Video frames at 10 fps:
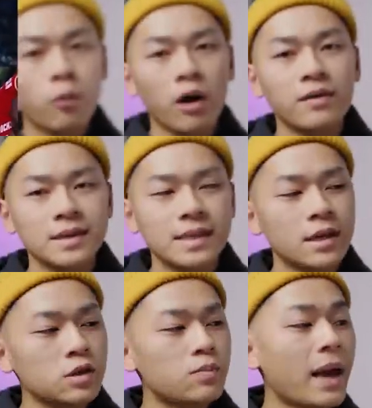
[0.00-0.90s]
aware of these
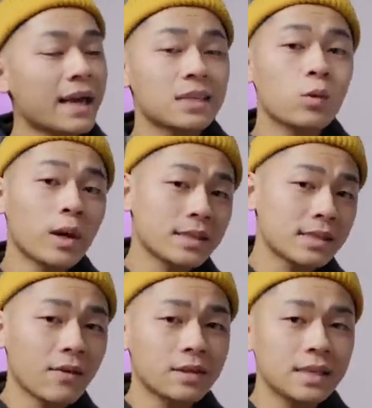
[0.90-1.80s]
sneakers back in
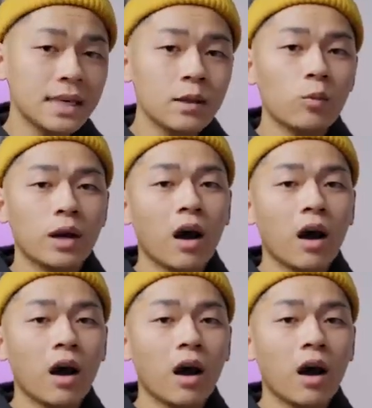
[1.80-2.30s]
2017 when